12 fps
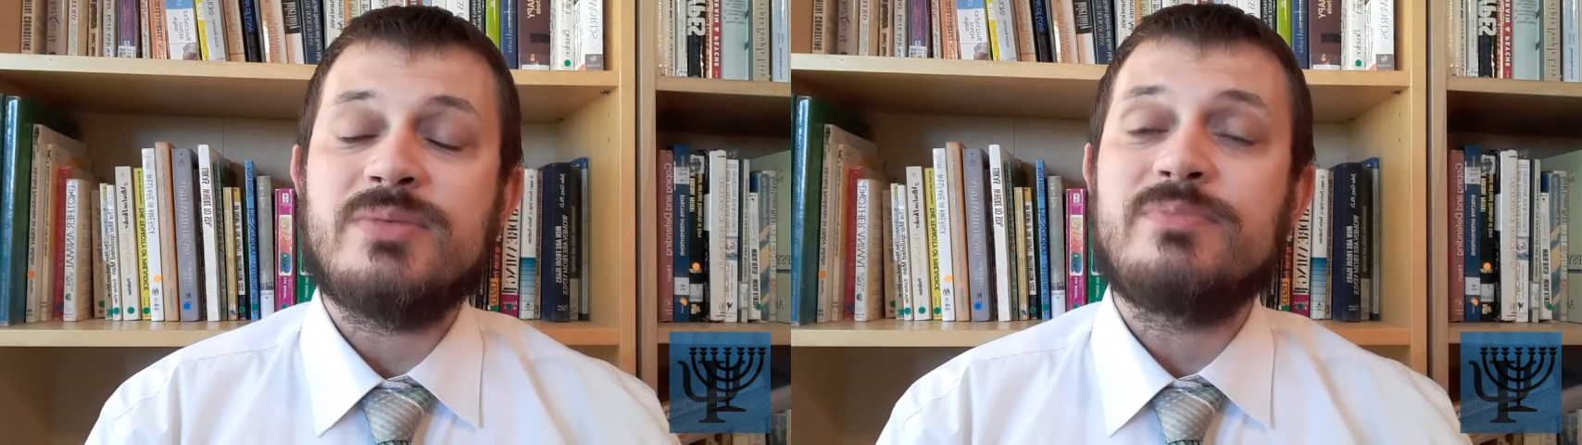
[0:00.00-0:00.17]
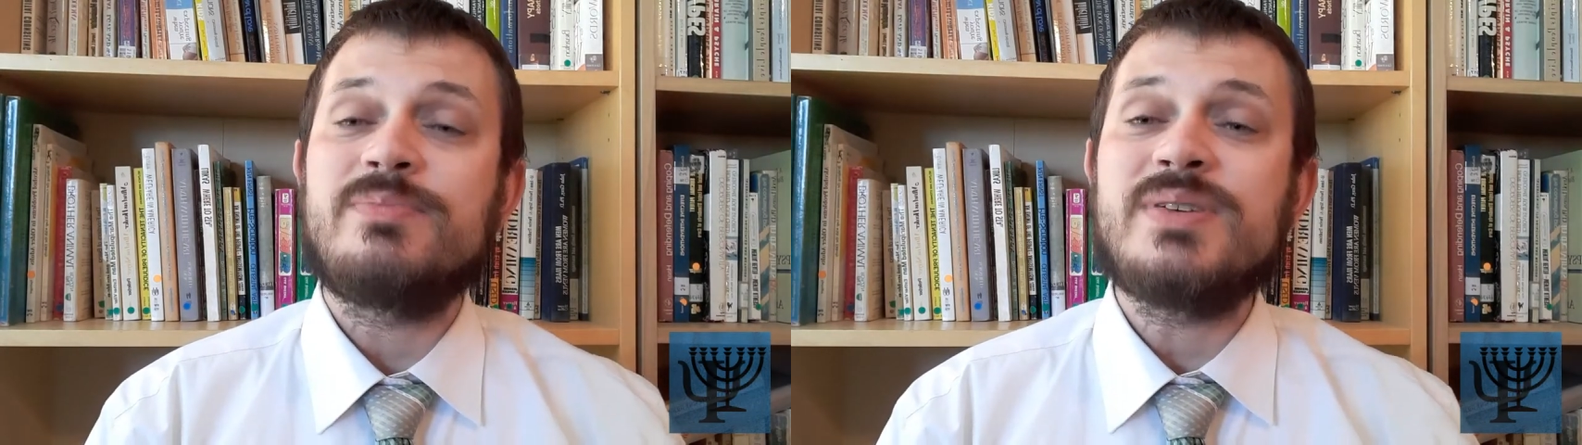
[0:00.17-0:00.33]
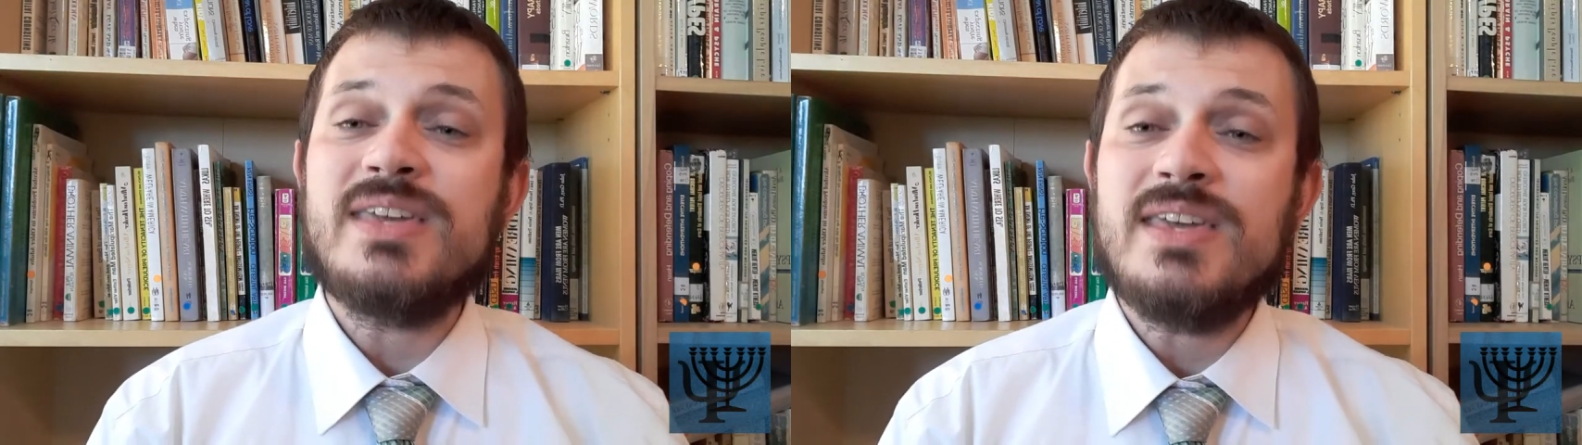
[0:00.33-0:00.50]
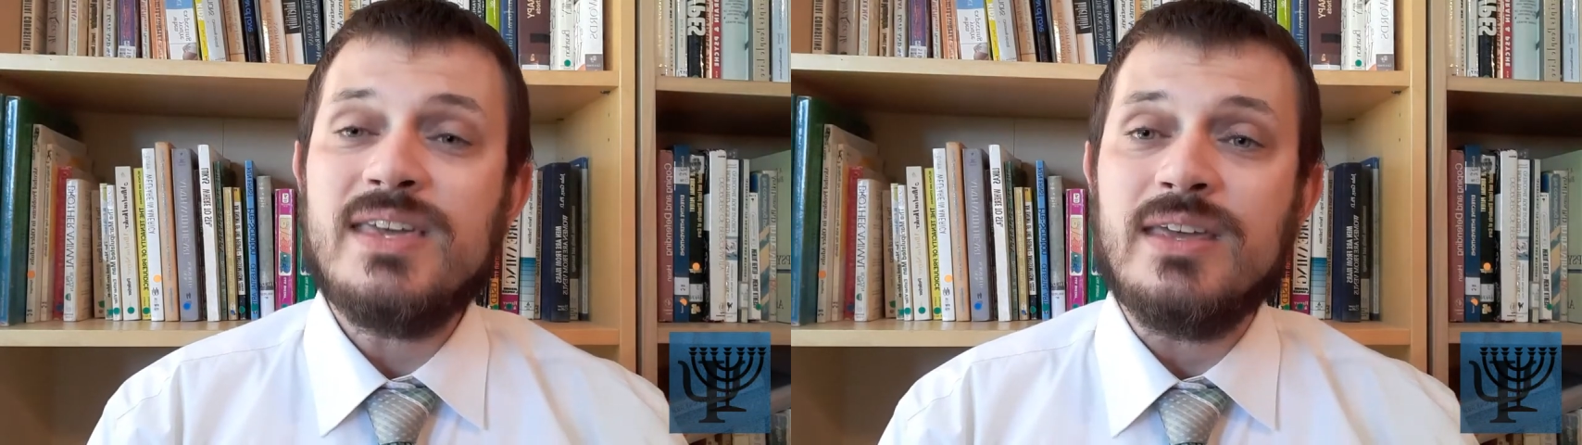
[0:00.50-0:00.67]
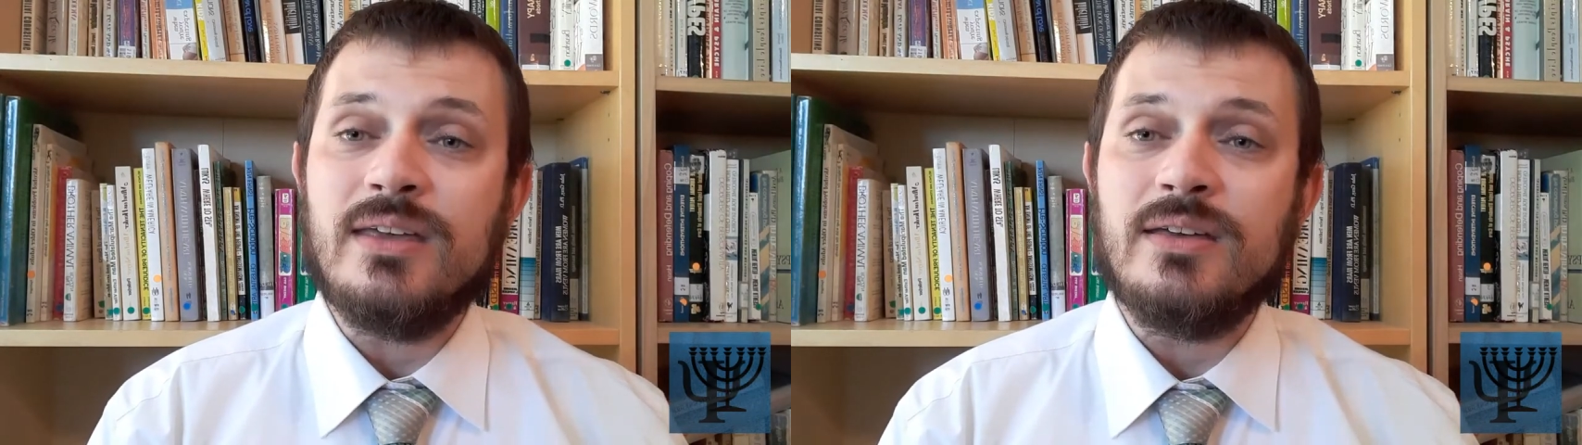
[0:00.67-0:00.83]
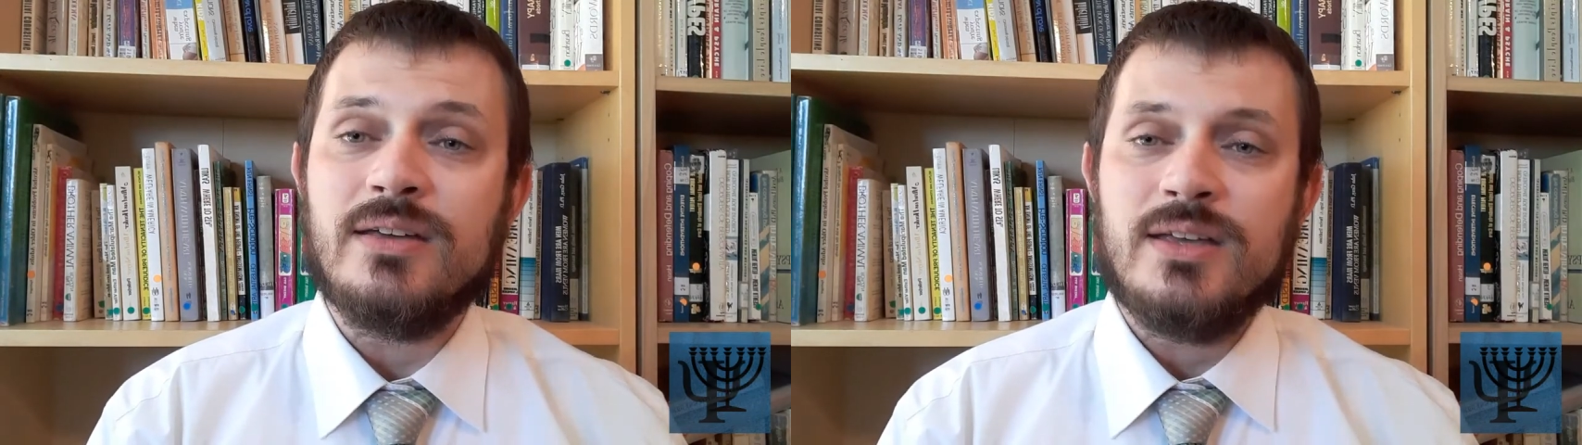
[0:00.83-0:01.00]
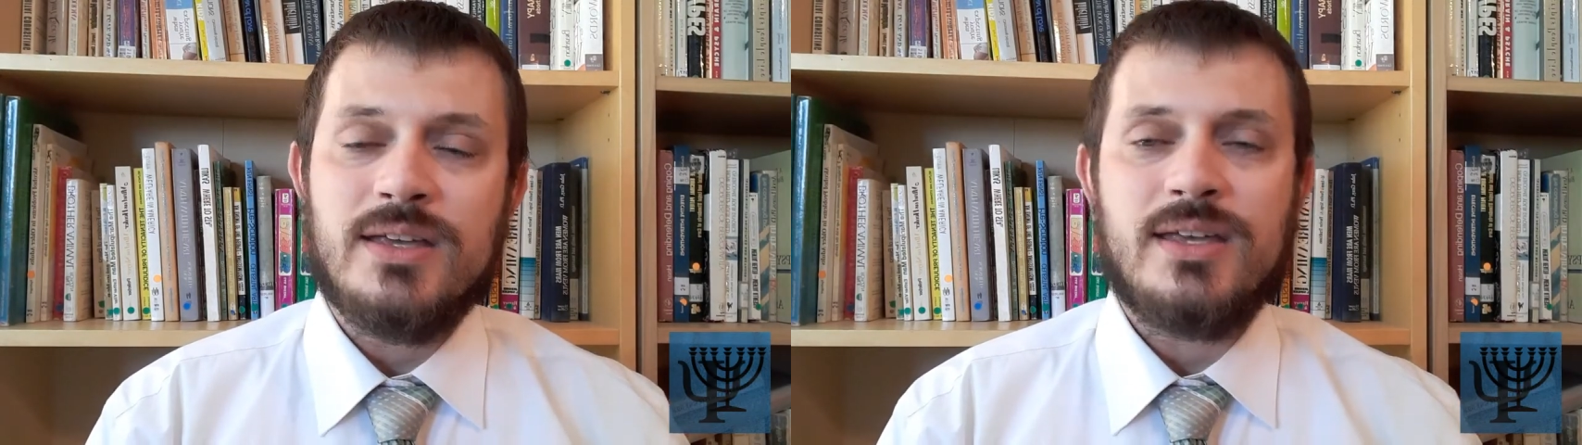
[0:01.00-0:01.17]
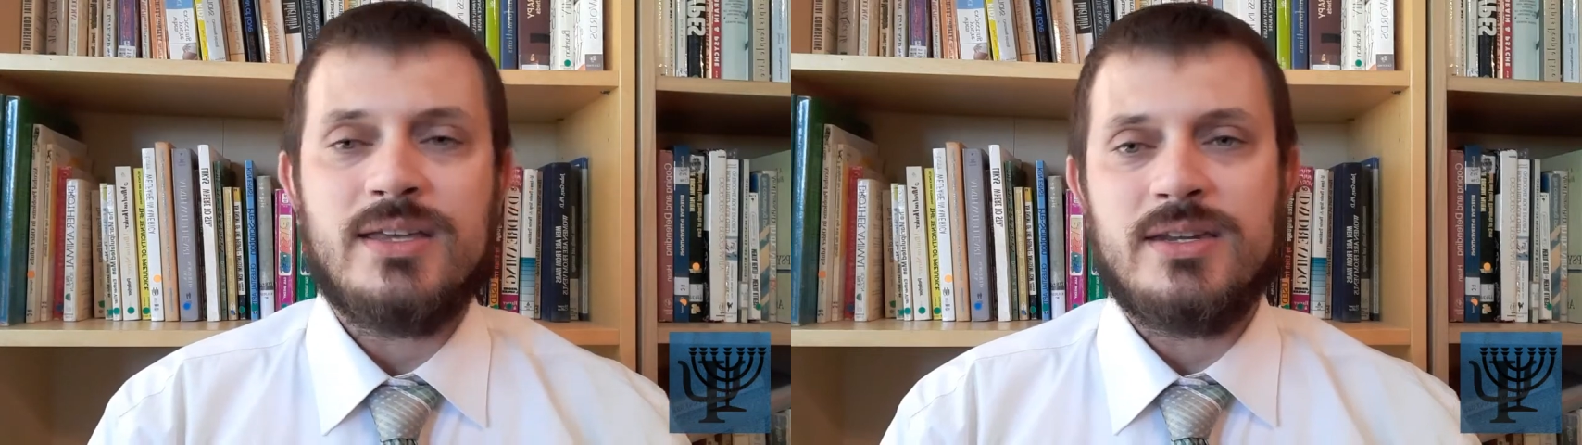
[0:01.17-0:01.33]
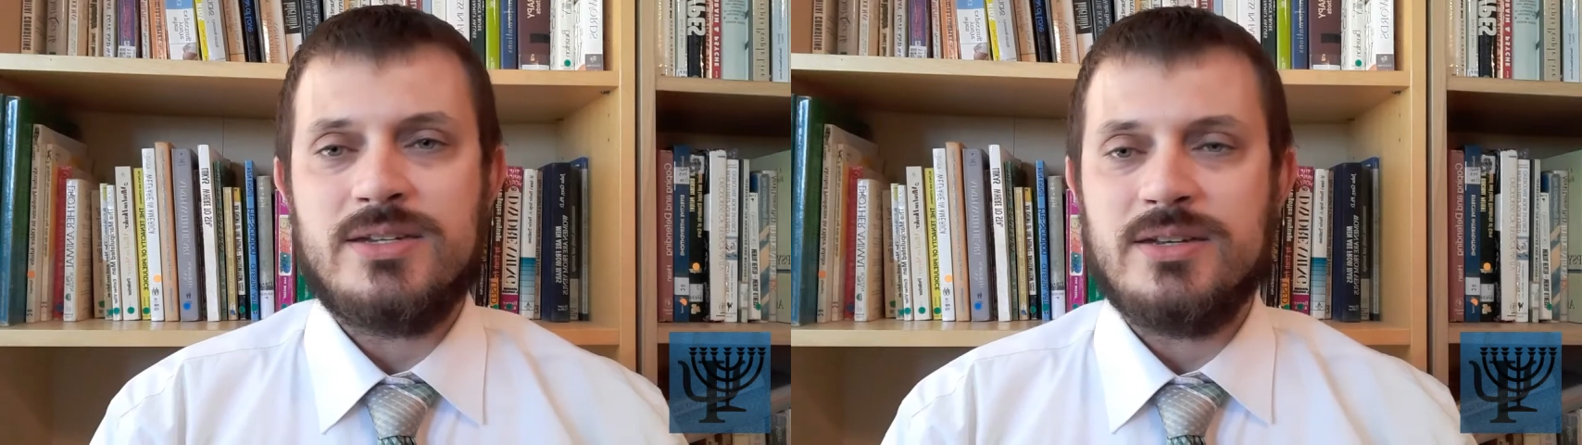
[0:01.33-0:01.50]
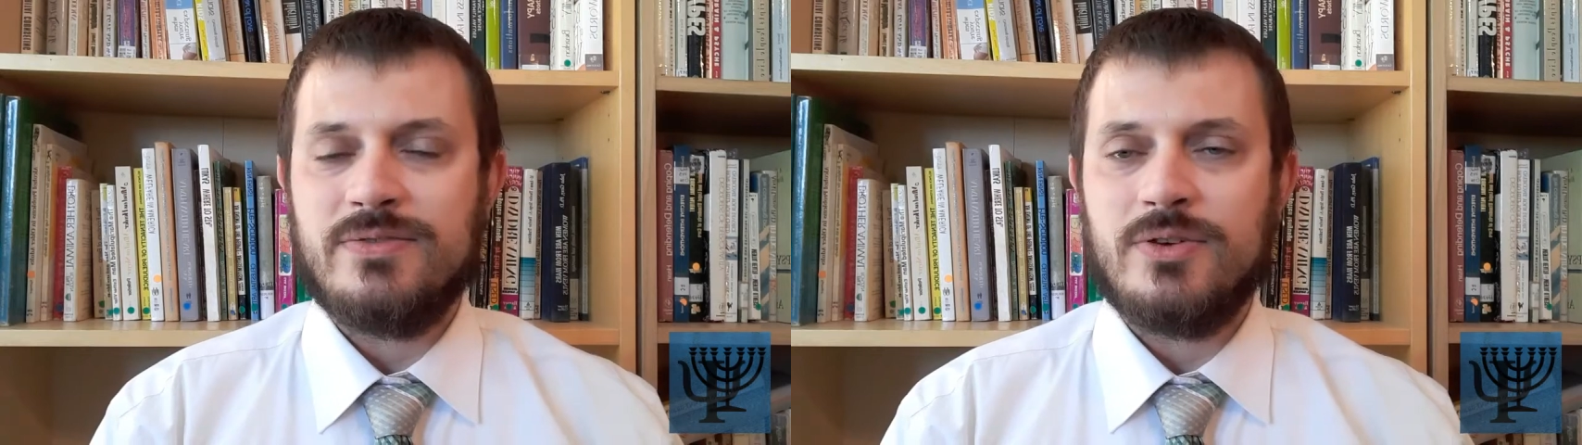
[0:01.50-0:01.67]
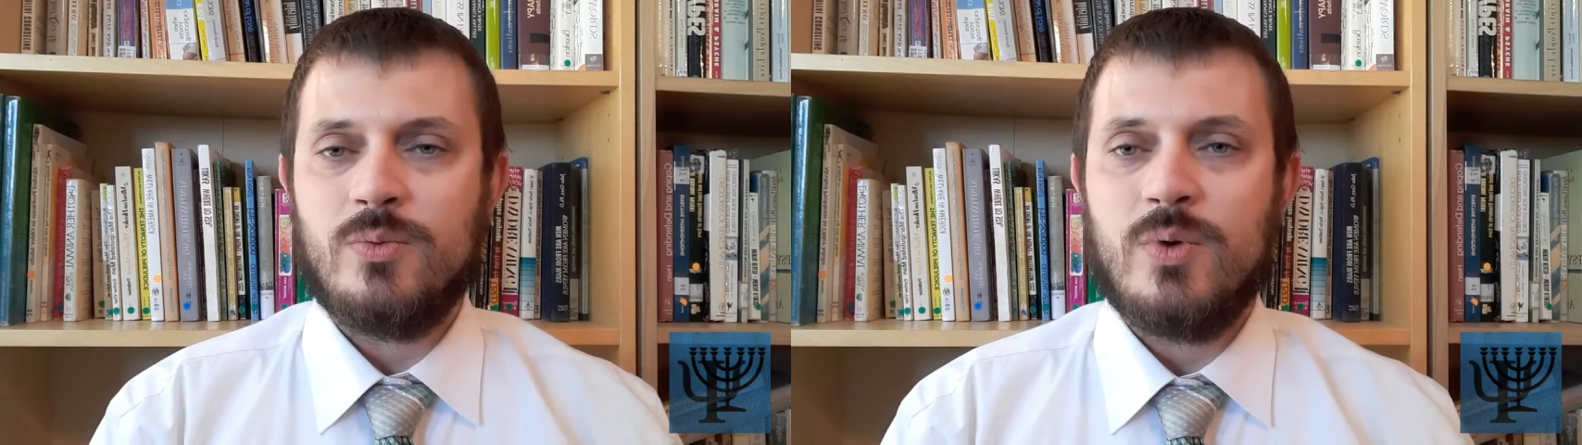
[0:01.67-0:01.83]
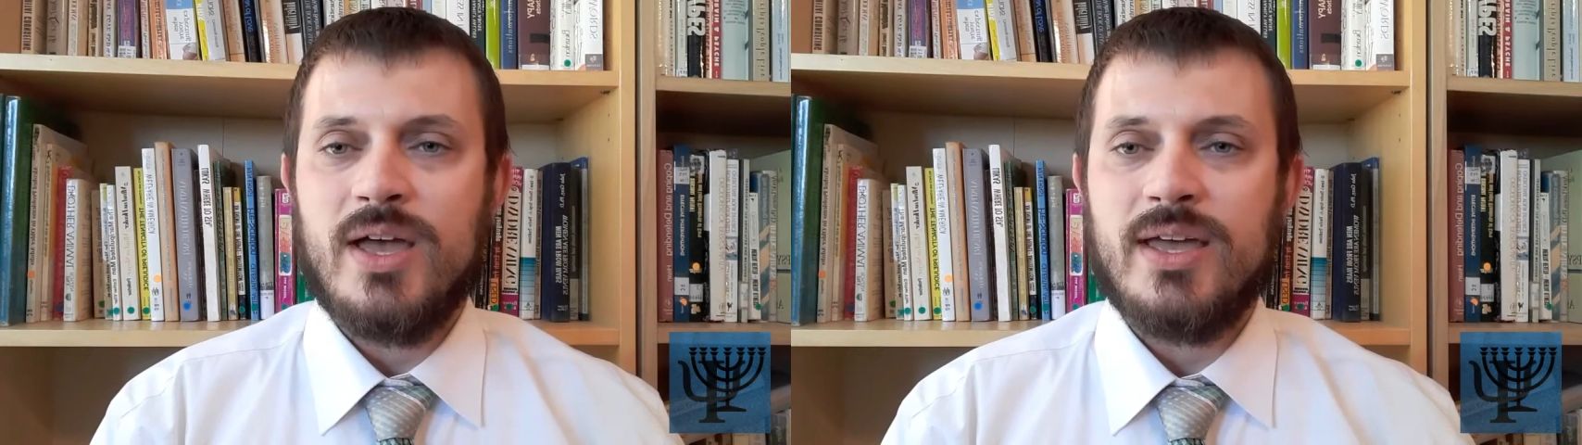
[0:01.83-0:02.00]
be in a
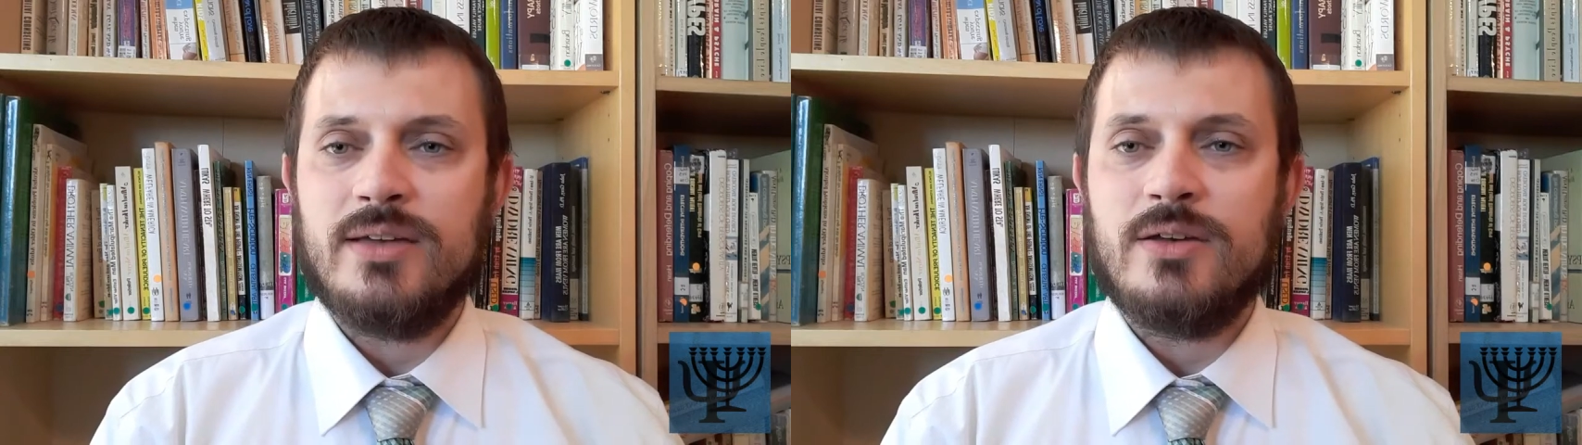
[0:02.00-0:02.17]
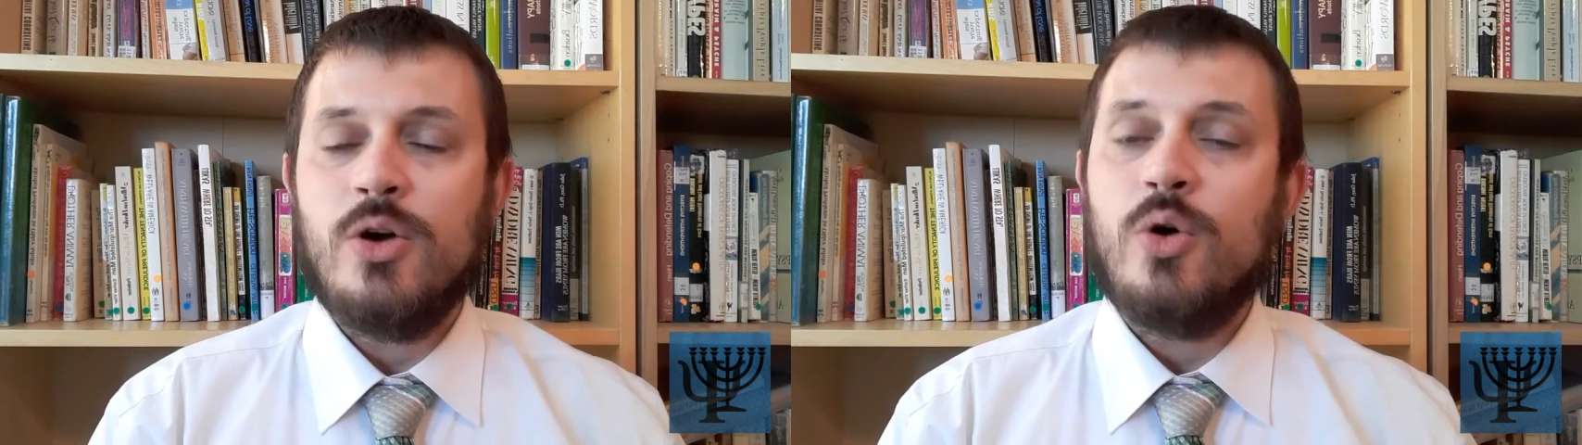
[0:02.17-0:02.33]
different way,